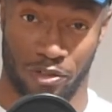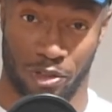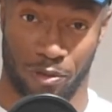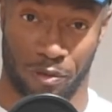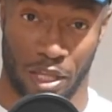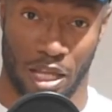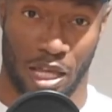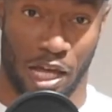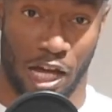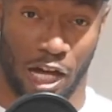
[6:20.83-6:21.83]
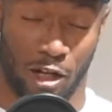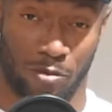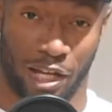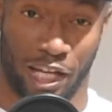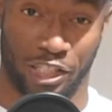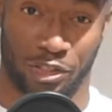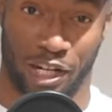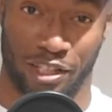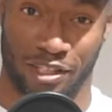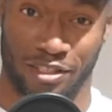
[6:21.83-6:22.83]
So
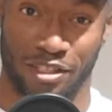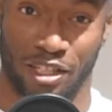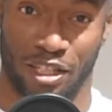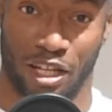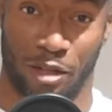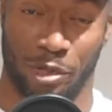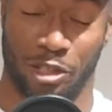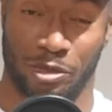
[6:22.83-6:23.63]
I made